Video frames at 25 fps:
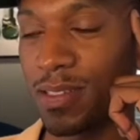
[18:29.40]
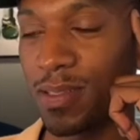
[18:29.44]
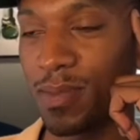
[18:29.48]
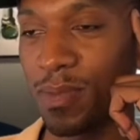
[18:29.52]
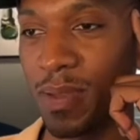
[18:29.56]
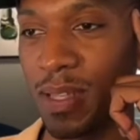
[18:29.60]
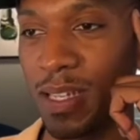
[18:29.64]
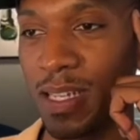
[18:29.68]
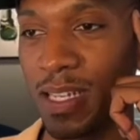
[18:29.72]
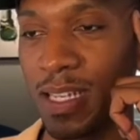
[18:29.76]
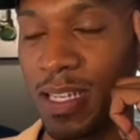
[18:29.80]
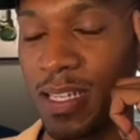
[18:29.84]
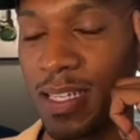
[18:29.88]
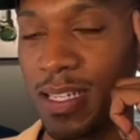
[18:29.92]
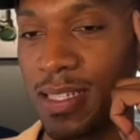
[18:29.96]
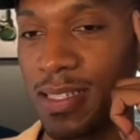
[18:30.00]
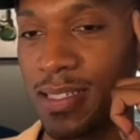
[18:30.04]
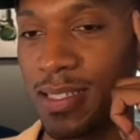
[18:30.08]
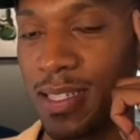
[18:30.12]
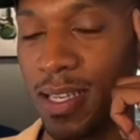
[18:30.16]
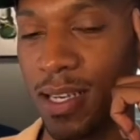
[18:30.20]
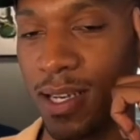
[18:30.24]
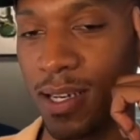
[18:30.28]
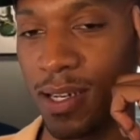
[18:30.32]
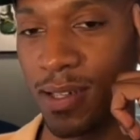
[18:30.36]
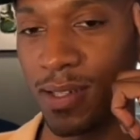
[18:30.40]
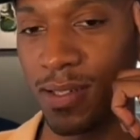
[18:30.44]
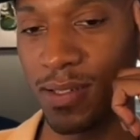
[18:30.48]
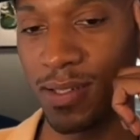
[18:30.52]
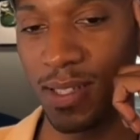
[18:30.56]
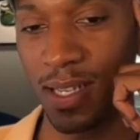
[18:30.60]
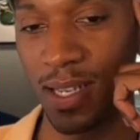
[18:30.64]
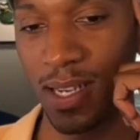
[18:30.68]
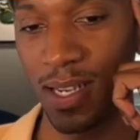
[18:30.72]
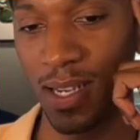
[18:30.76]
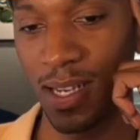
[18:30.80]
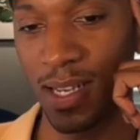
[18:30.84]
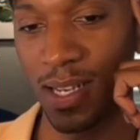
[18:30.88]
plenty of details,
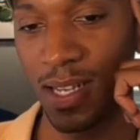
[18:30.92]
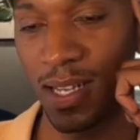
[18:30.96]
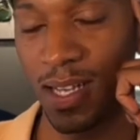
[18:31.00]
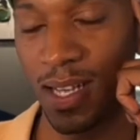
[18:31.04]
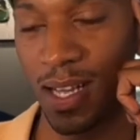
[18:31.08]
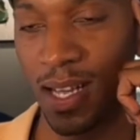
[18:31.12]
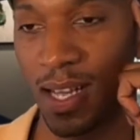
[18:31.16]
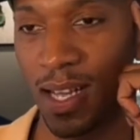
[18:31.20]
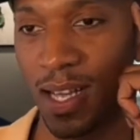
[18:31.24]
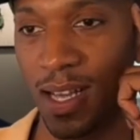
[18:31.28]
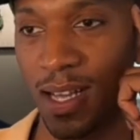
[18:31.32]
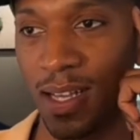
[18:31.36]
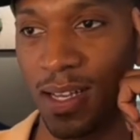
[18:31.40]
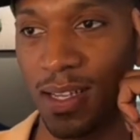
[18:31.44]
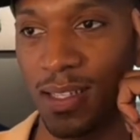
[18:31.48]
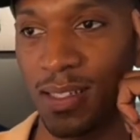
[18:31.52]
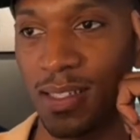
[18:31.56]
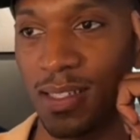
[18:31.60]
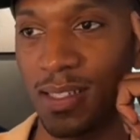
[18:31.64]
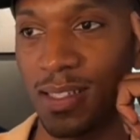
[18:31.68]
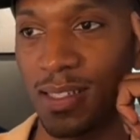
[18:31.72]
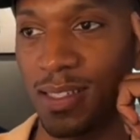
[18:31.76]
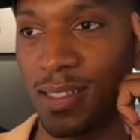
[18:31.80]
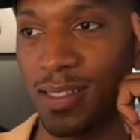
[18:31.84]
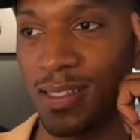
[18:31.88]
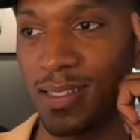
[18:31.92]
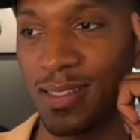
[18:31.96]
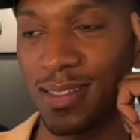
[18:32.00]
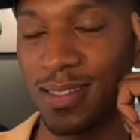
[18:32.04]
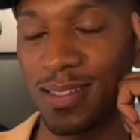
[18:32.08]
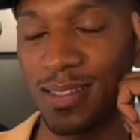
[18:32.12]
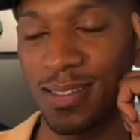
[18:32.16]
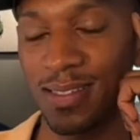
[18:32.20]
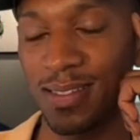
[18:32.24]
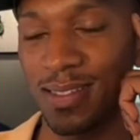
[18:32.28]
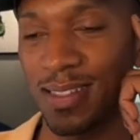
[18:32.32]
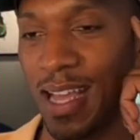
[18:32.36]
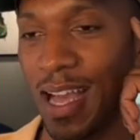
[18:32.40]

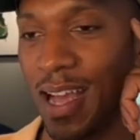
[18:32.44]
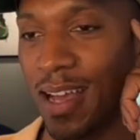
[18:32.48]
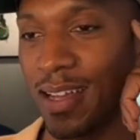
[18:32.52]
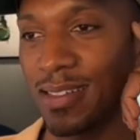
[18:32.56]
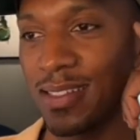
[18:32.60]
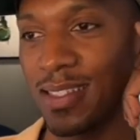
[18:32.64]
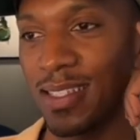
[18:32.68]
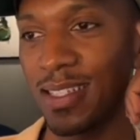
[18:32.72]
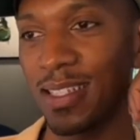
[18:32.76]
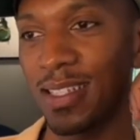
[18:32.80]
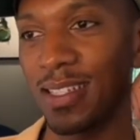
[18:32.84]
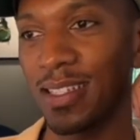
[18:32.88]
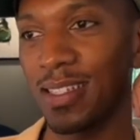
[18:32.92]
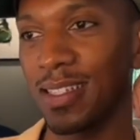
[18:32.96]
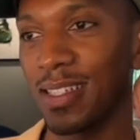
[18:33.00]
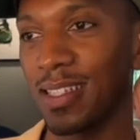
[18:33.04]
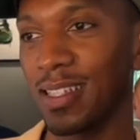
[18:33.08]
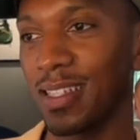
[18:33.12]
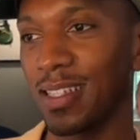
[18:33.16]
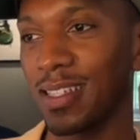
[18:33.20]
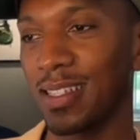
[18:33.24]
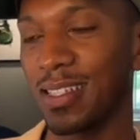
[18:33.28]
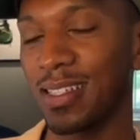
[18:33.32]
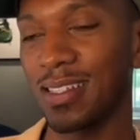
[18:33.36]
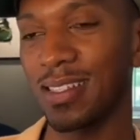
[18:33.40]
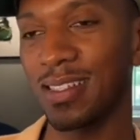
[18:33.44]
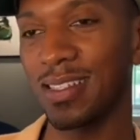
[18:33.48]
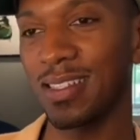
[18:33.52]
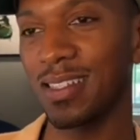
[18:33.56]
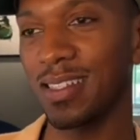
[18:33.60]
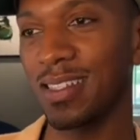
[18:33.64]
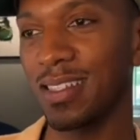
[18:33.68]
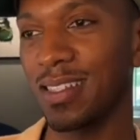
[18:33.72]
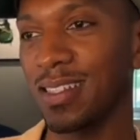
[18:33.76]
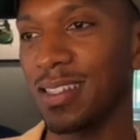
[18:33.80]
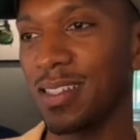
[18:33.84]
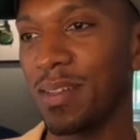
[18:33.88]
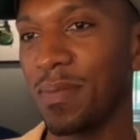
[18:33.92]
down to the
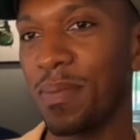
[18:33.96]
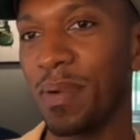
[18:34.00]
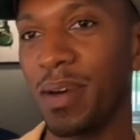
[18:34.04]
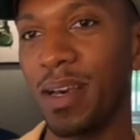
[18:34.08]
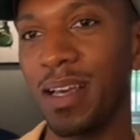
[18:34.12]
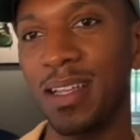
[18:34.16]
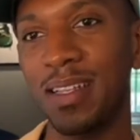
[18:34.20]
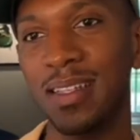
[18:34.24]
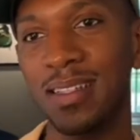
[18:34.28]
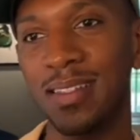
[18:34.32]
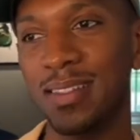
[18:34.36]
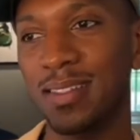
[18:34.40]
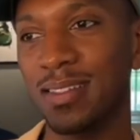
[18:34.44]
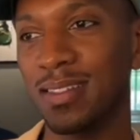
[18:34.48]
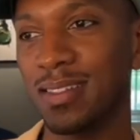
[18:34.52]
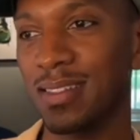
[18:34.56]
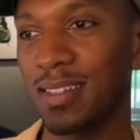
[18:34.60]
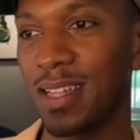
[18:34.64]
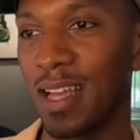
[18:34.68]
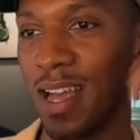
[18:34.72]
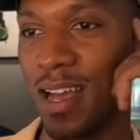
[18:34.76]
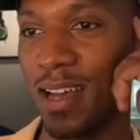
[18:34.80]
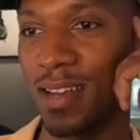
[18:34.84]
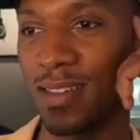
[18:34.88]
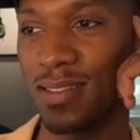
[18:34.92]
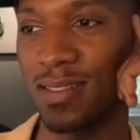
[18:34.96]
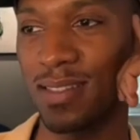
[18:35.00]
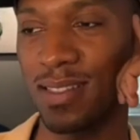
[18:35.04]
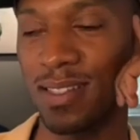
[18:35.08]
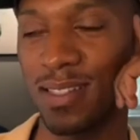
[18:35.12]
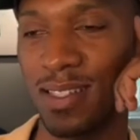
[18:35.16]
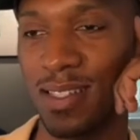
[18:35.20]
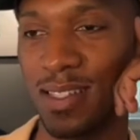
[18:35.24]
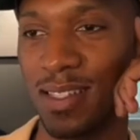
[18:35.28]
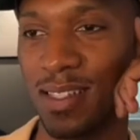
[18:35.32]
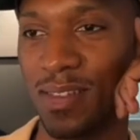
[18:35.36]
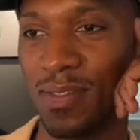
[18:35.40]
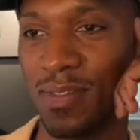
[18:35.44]
buttons, down to
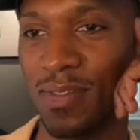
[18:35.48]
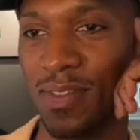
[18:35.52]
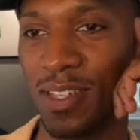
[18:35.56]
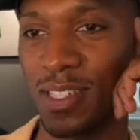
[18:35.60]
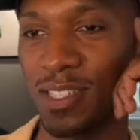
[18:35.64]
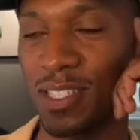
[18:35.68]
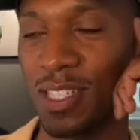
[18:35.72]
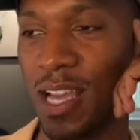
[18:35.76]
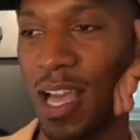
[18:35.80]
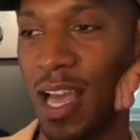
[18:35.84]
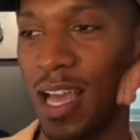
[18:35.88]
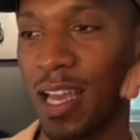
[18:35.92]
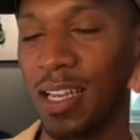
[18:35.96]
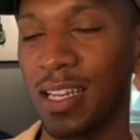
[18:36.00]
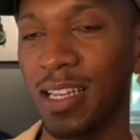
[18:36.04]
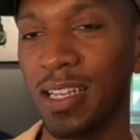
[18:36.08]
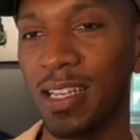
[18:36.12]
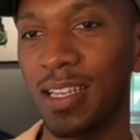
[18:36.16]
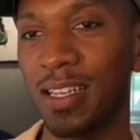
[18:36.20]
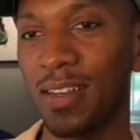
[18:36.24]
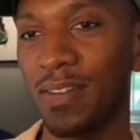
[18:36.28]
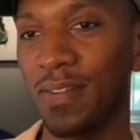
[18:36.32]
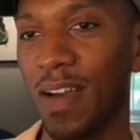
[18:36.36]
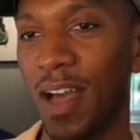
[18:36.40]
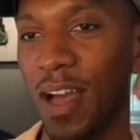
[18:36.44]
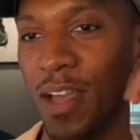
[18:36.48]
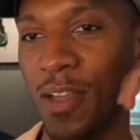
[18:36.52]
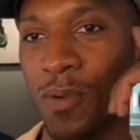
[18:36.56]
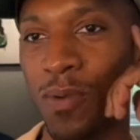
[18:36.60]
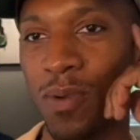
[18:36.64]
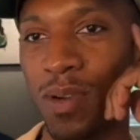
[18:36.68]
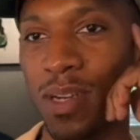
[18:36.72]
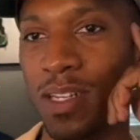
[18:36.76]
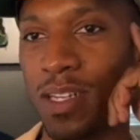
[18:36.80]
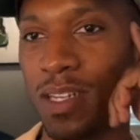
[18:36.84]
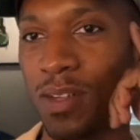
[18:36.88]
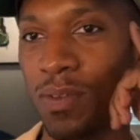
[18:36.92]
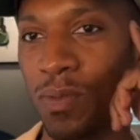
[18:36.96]
the functionality of how you
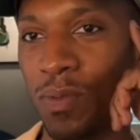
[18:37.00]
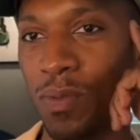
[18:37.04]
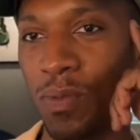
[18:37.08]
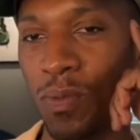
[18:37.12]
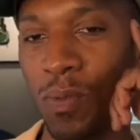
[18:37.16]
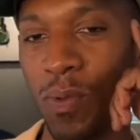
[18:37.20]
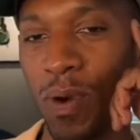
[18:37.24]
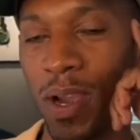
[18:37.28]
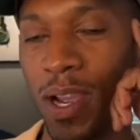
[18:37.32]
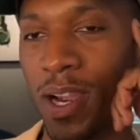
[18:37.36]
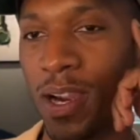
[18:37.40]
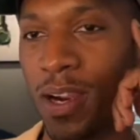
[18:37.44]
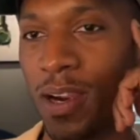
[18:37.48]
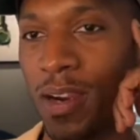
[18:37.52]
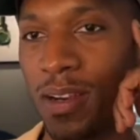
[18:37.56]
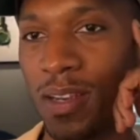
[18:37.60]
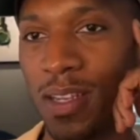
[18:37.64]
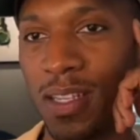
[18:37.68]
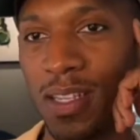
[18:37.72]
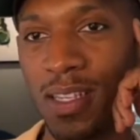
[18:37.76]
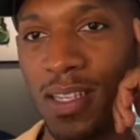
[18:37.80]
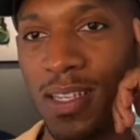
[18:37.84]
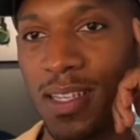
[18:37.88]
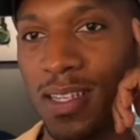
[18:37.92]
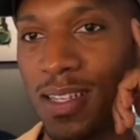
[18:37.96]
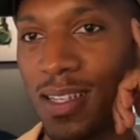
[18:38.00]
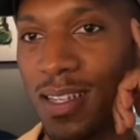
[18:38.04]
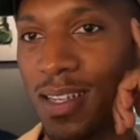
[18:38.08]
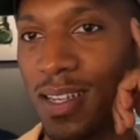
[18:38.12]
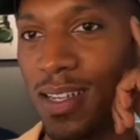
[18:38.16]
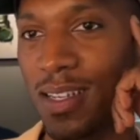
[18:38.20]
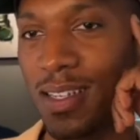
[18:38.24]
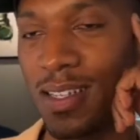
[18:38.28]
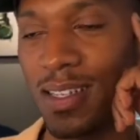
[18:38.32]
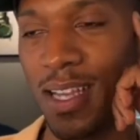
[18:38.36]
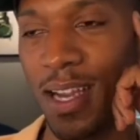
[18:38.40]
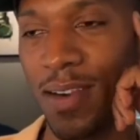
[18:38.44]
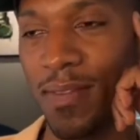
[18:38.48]
wanted to wear, look,
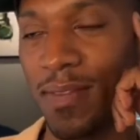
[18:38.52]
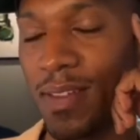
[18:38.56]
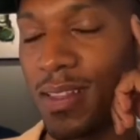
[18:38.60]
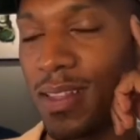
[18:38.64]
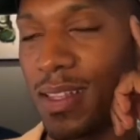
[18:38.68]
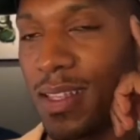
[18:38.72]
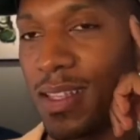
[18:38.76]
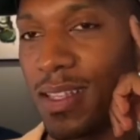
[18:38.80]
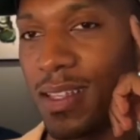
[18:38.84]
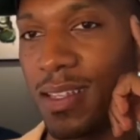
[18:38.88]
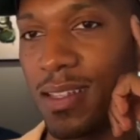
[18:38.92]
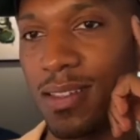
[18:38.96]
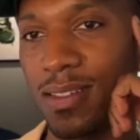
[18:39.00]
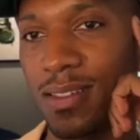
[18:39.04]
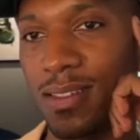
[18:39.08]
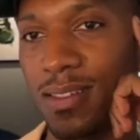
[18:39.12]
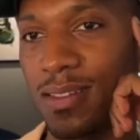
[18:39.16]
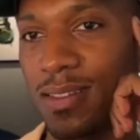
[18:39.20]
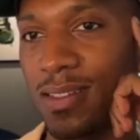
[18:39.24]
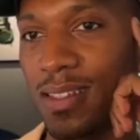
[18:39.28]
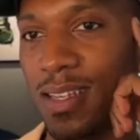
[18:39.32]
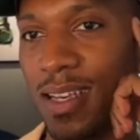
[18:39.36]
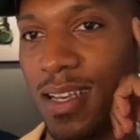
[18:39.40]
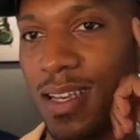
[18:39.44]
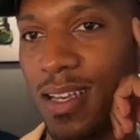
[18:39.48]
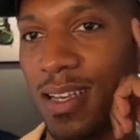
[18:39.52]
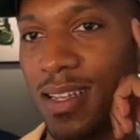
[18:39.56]
everything. Yeah.